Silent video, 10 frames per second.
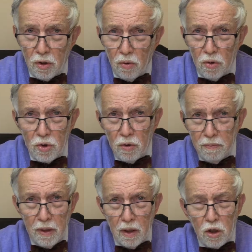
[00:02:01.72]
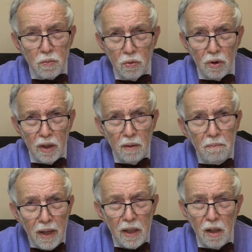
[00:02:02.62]
are also being explored
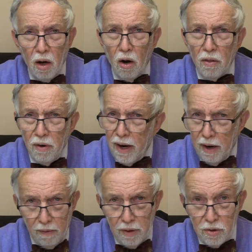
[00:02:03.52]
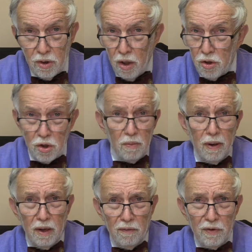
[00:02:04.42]
in many other areas, just
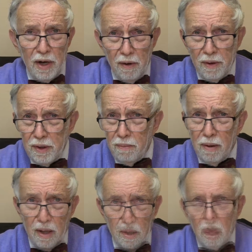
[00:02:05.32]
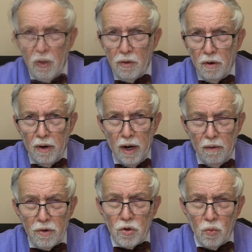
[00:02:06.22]
about every area in the body. There are
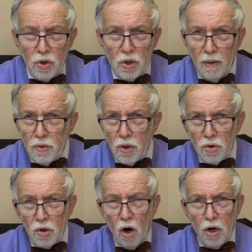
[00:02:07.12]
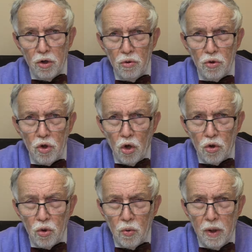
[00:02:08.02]
areas in which stem cells are used
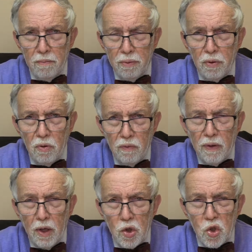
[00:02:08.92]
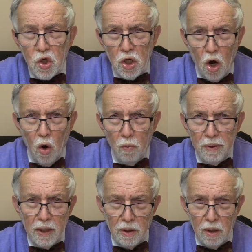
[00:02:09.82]
to improve
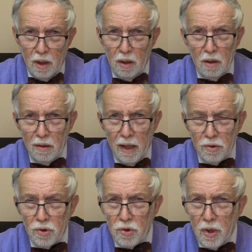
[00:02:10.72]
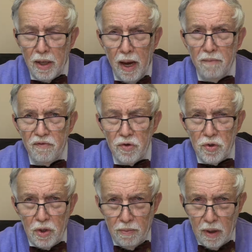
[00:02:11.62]
COPD, that is to say,
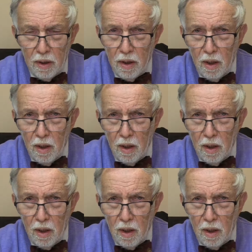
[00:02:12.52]
emphysema.